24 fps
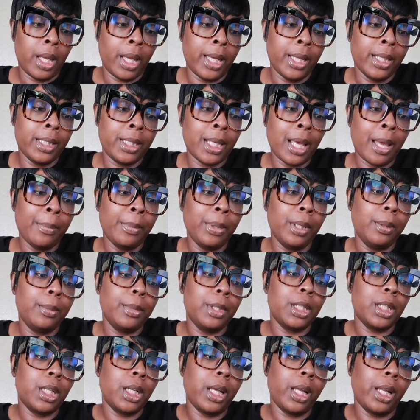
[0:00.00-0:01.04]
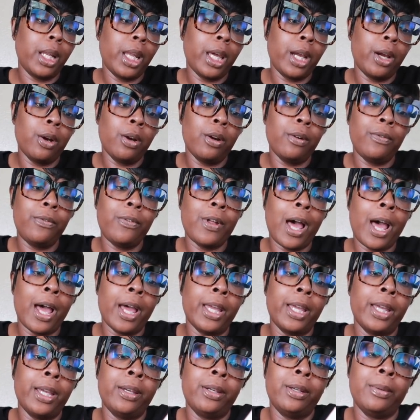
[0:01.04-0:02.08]
Anti-Blemish
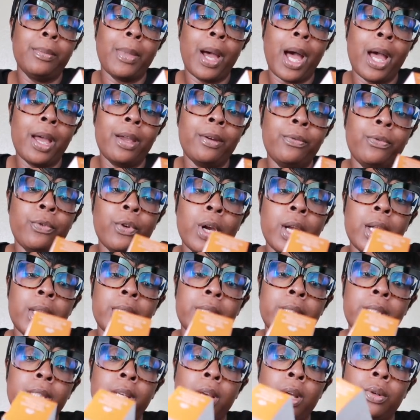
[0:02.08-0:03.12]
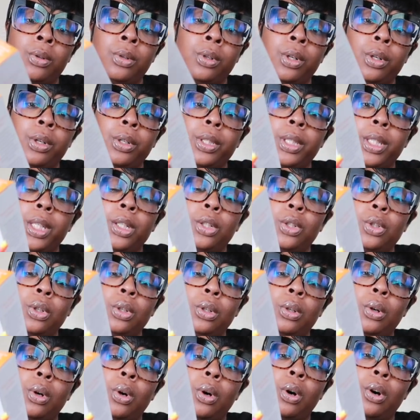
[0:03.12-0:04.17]
Clarifying Biphrase Toner, Tea
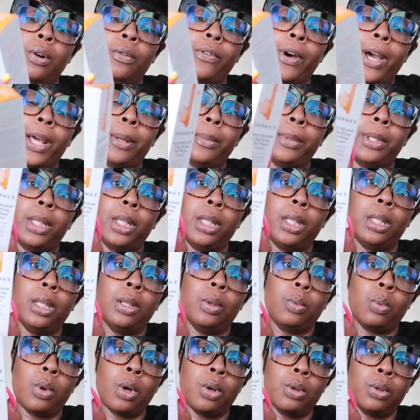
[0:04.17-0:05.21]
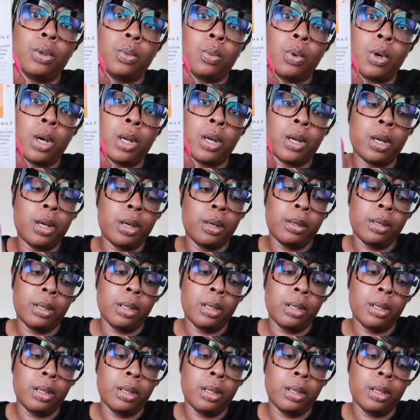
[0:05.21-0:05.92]
Tree Oil, Vitamin E, and Rose Water.